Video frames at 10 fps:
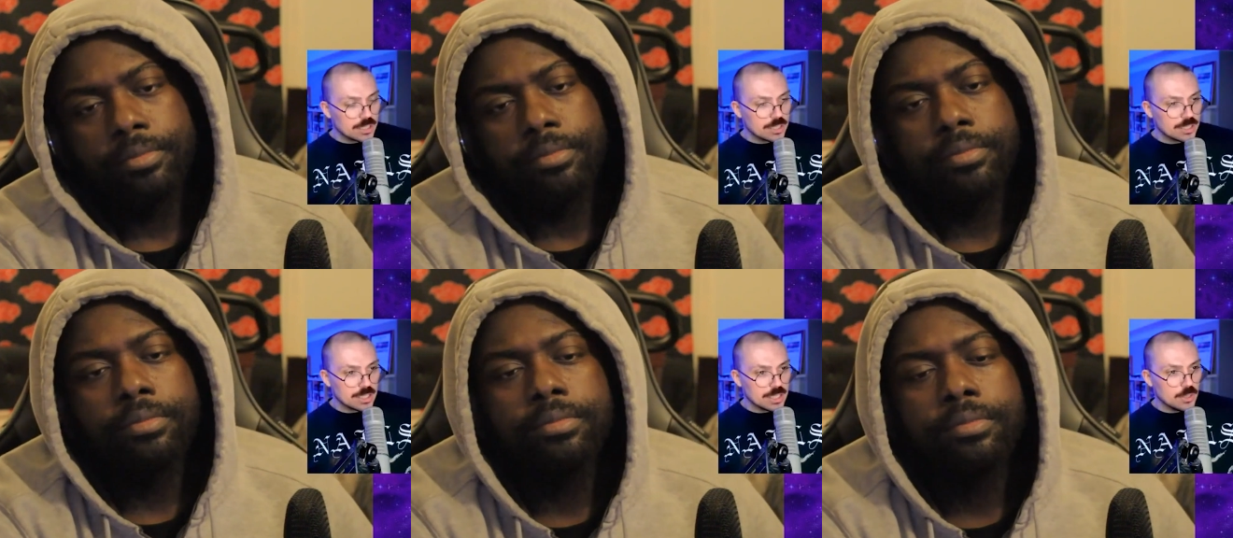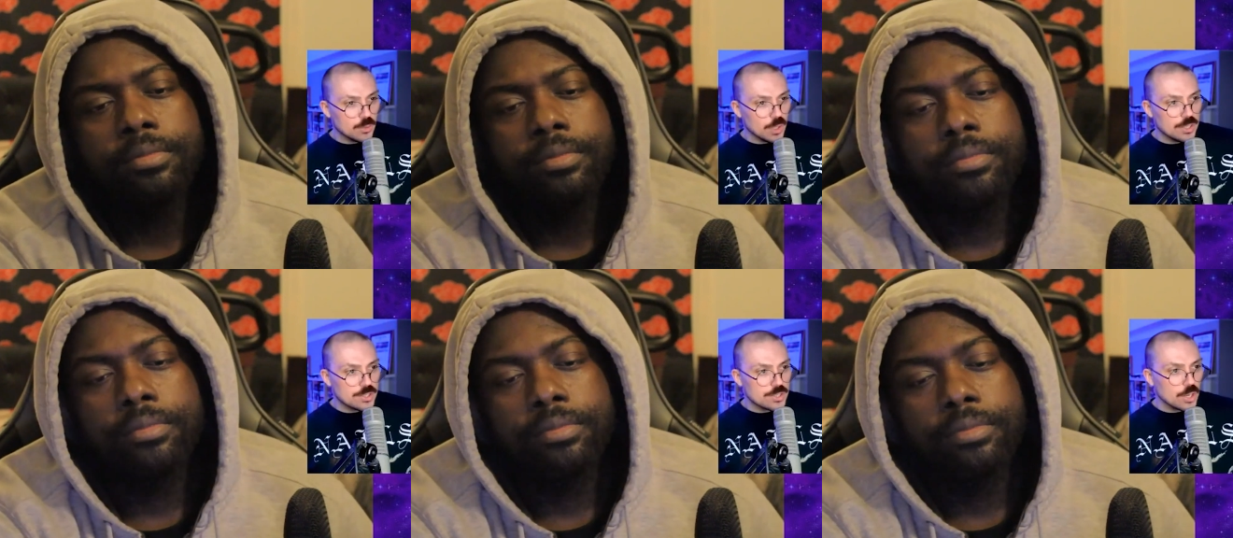Speaker 1: It was
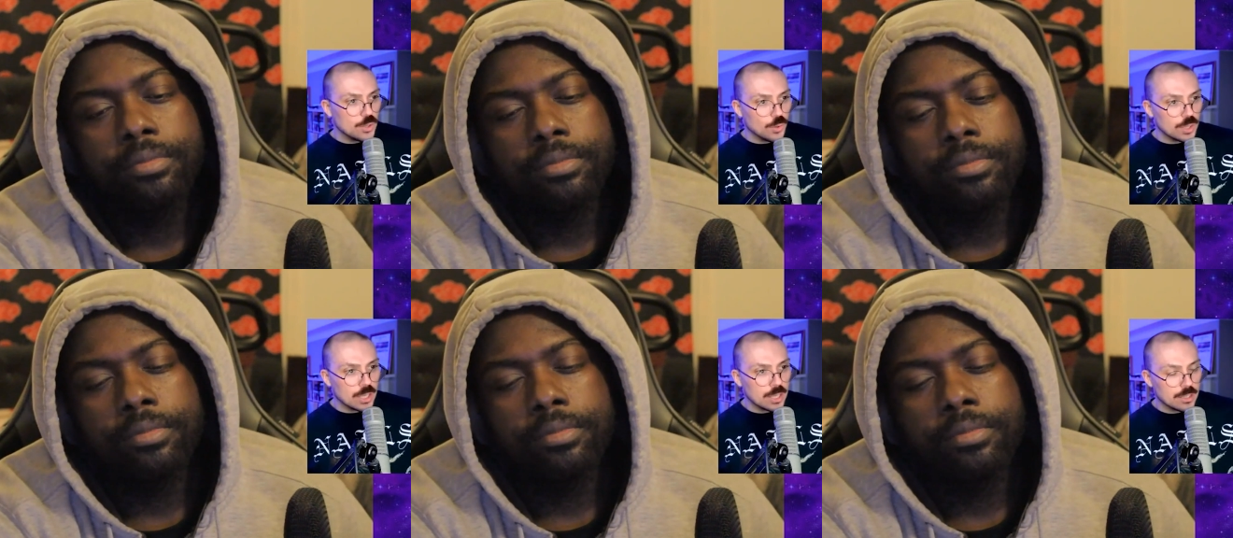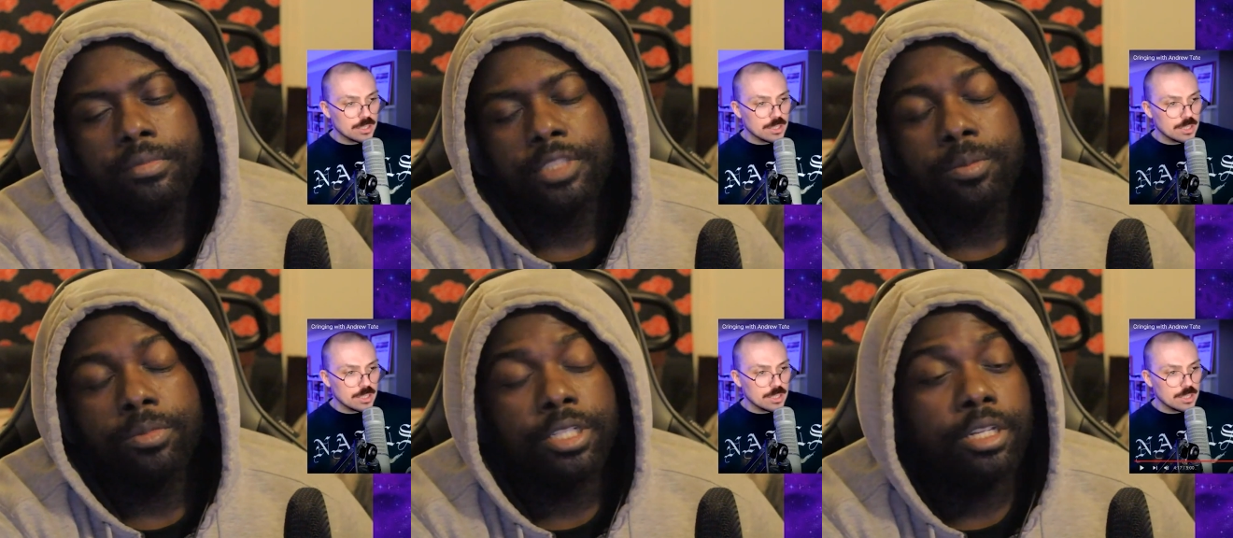annoying.
Speaker 2: I'm
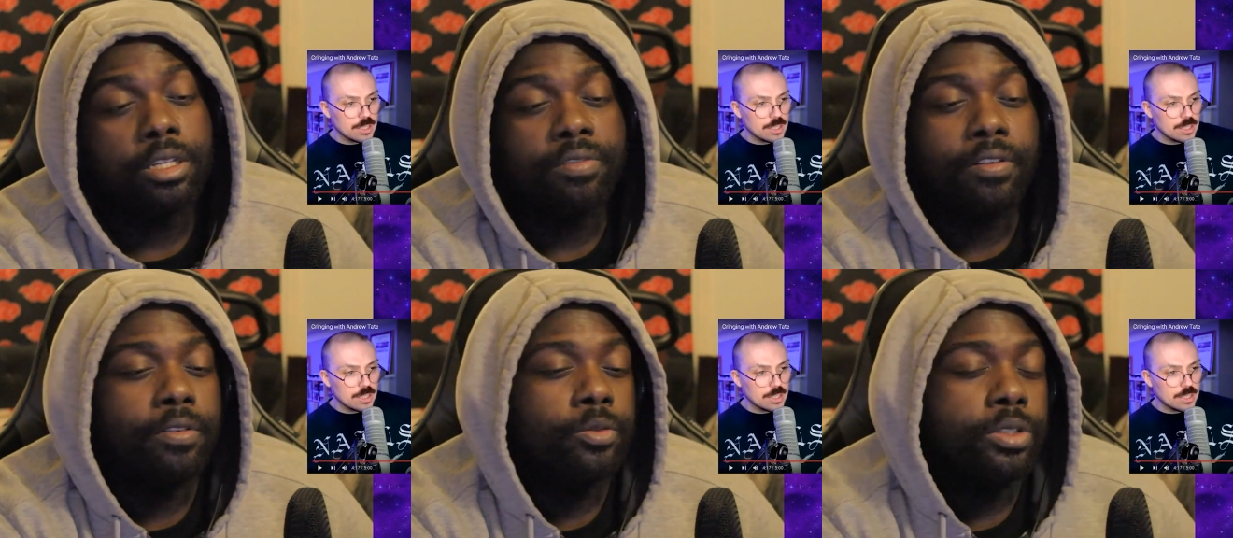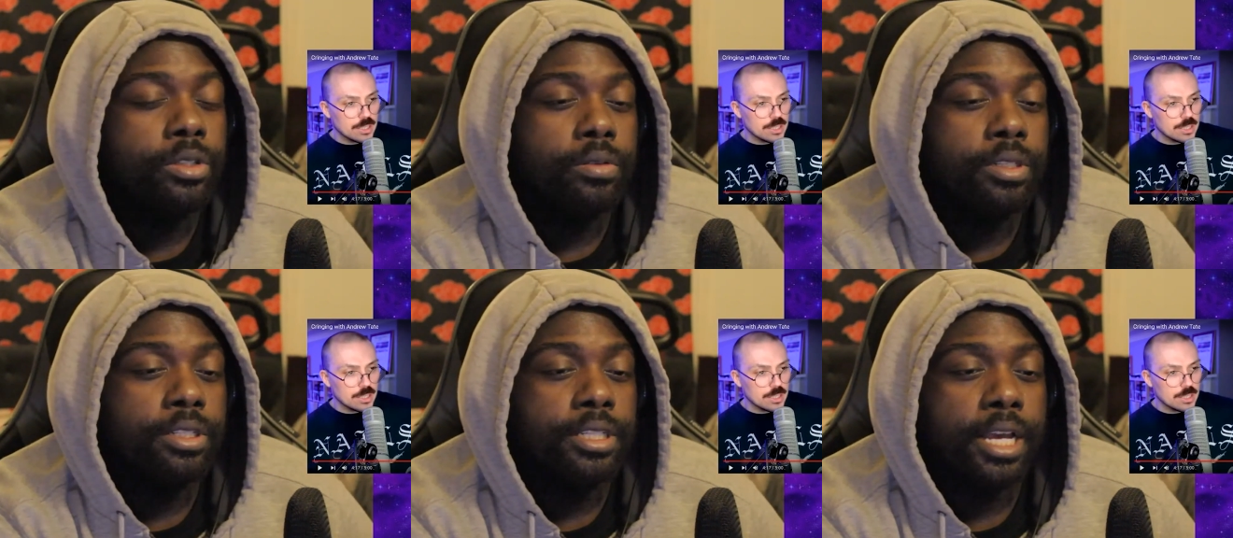telling you, if I reviewed
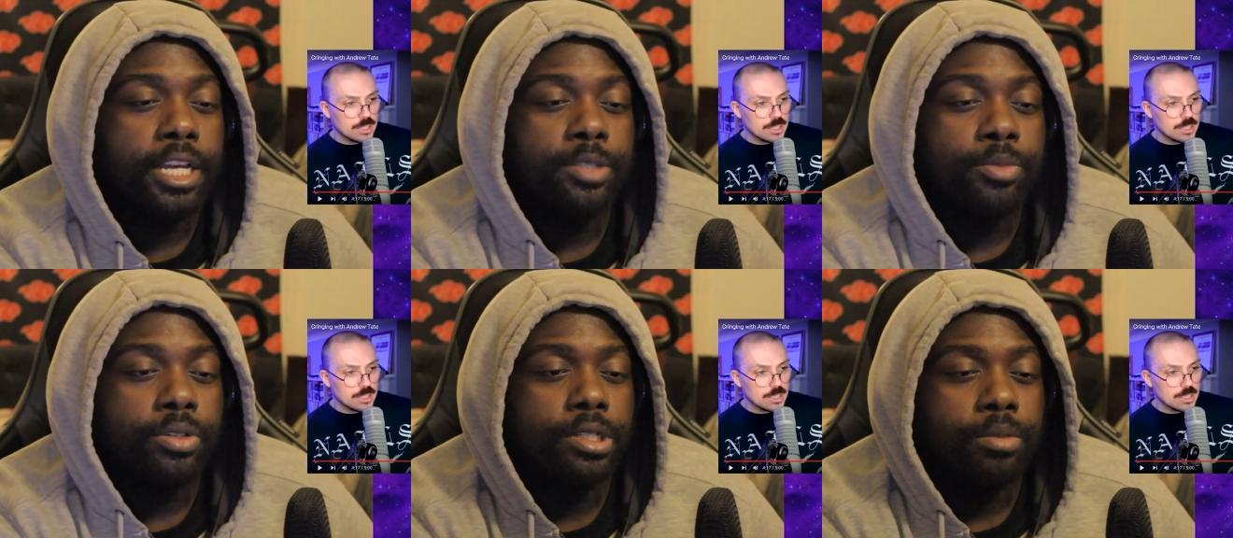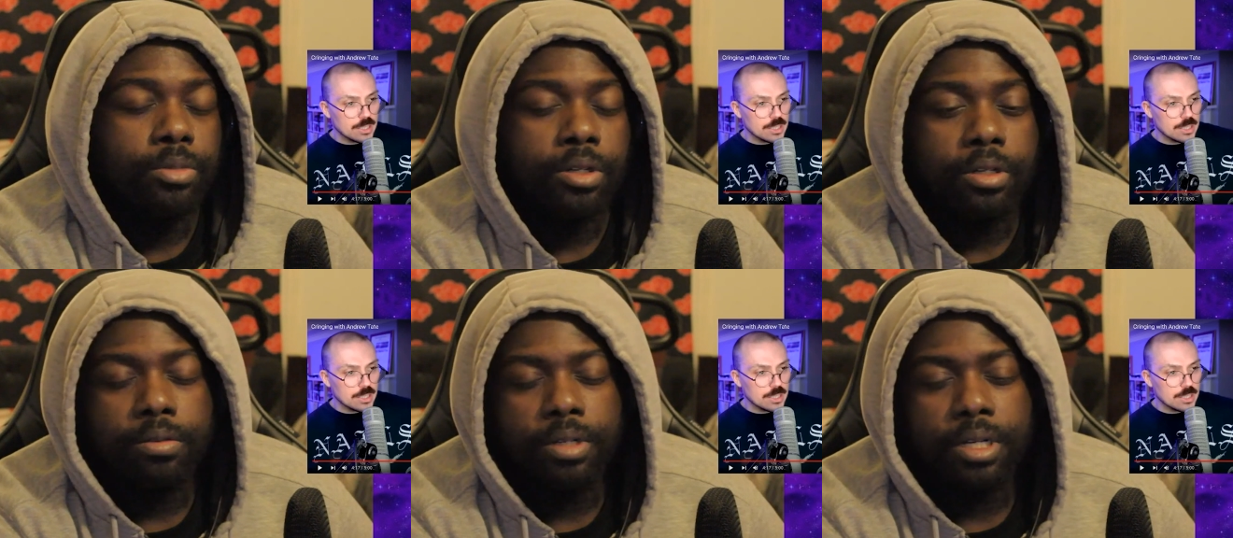this guy's music,
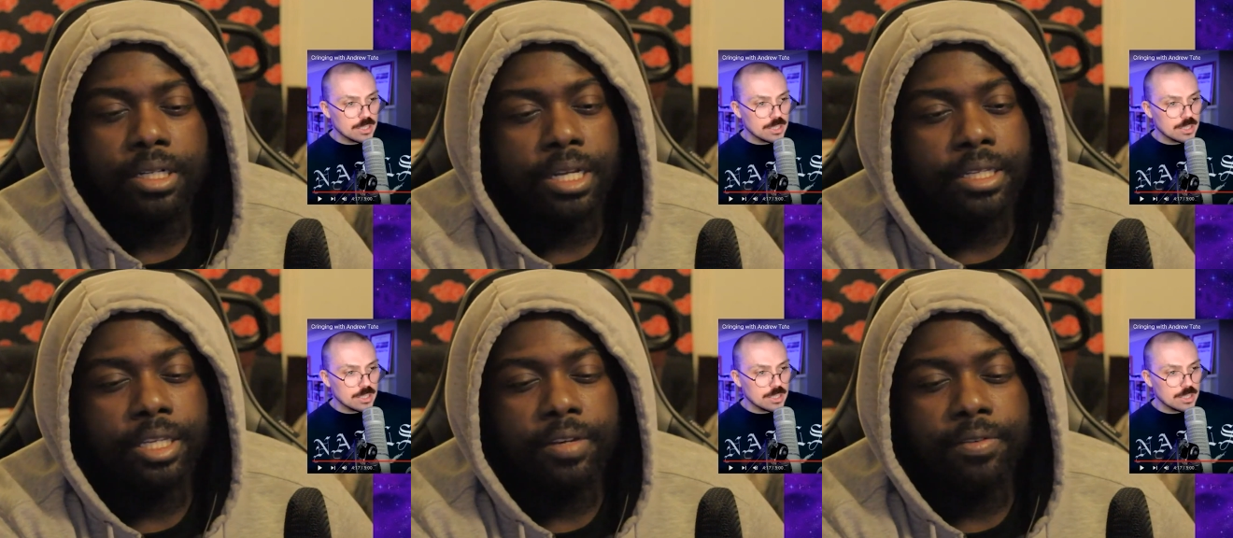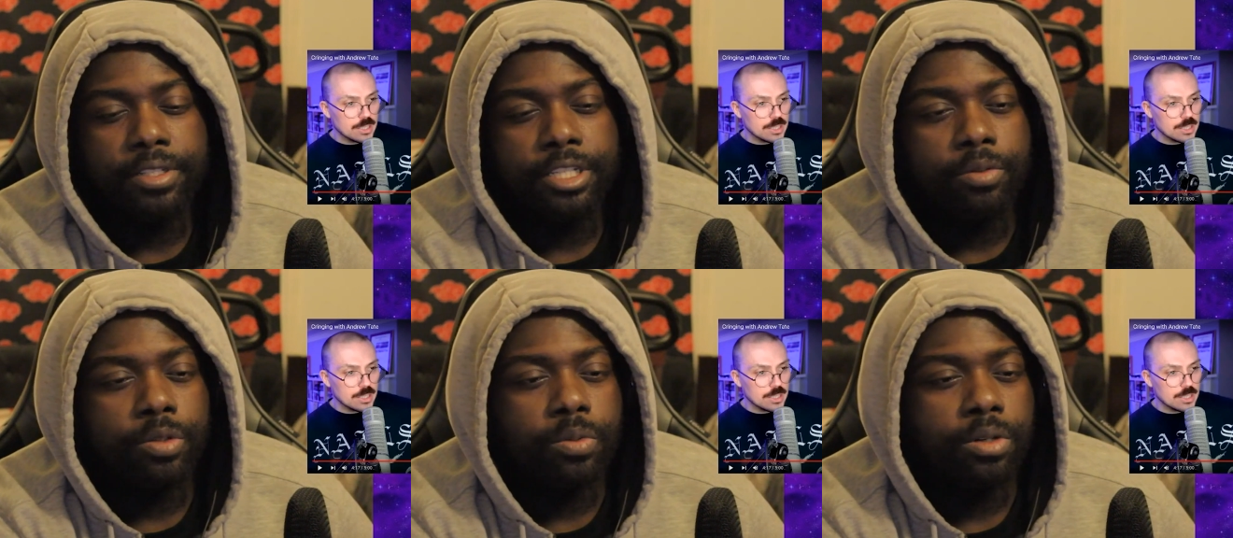bro, I, I guarantee it
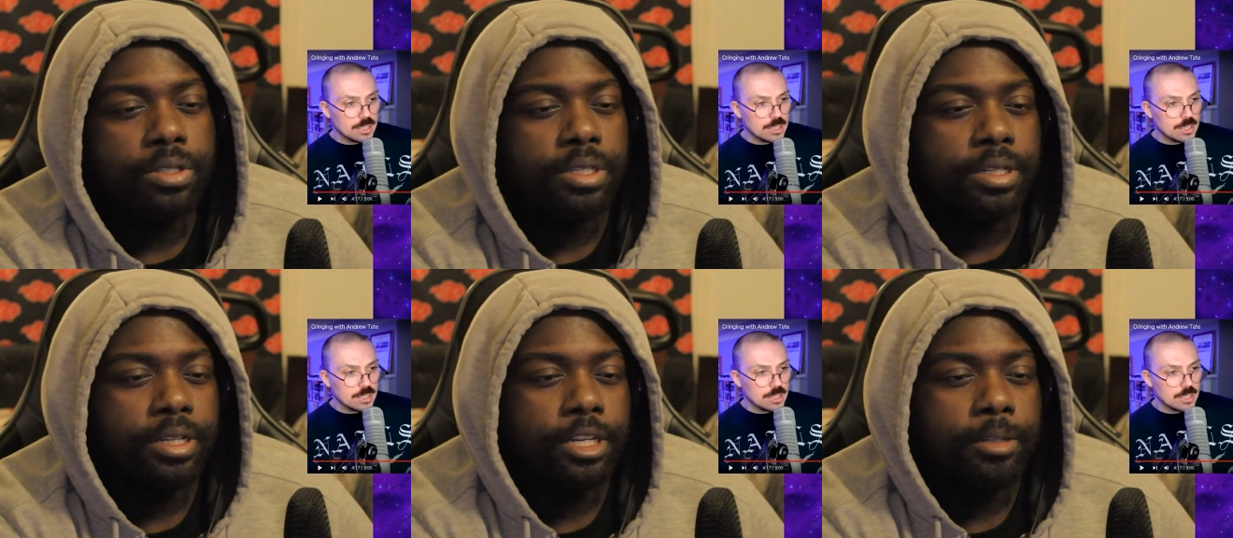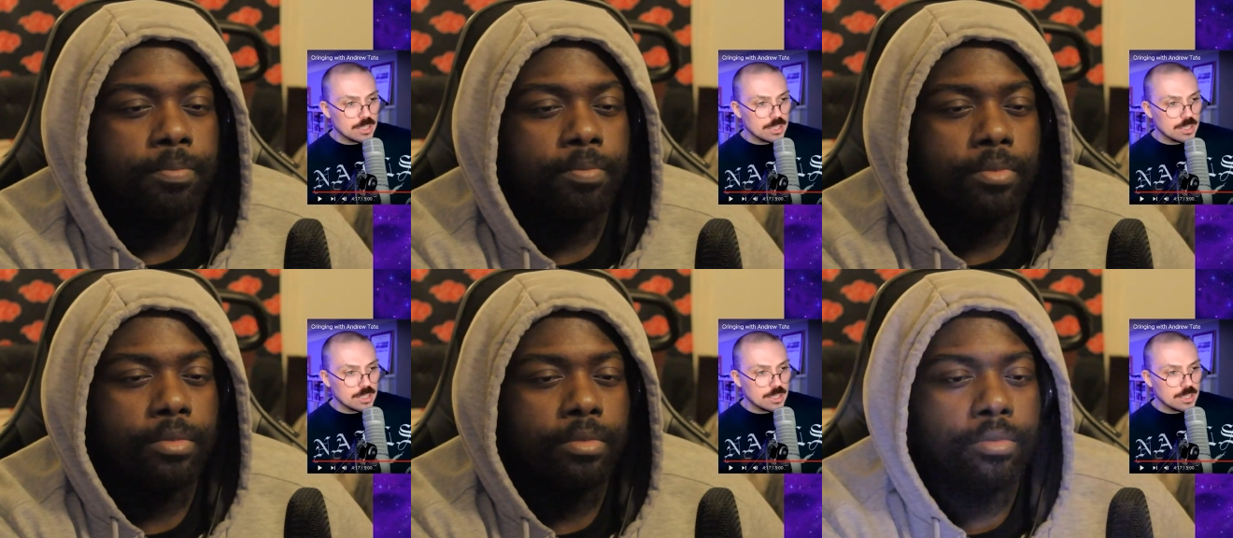was worse than that.
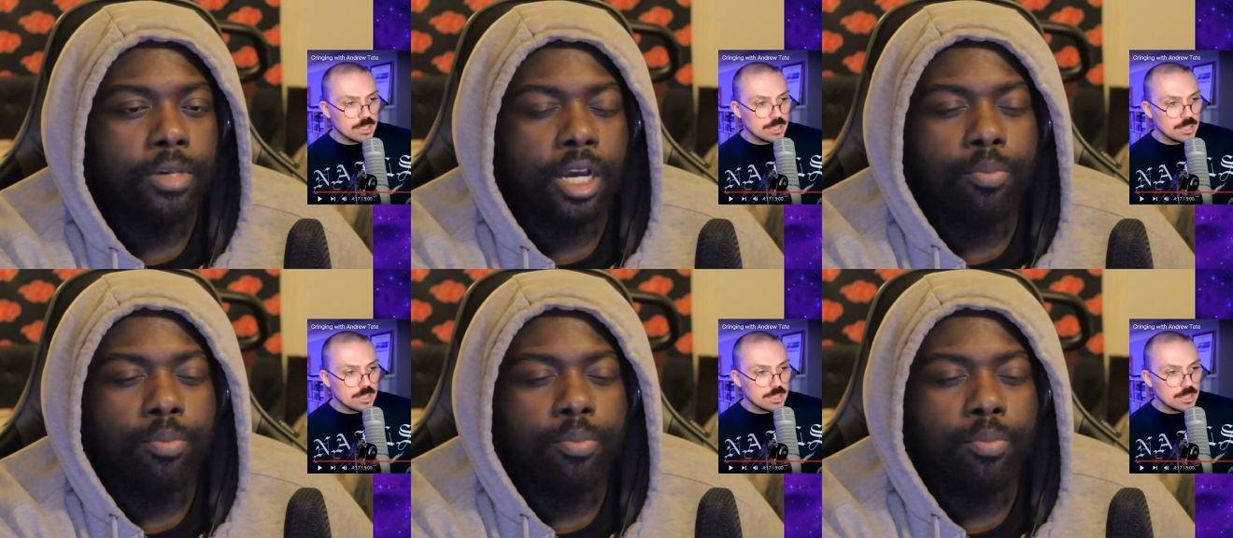I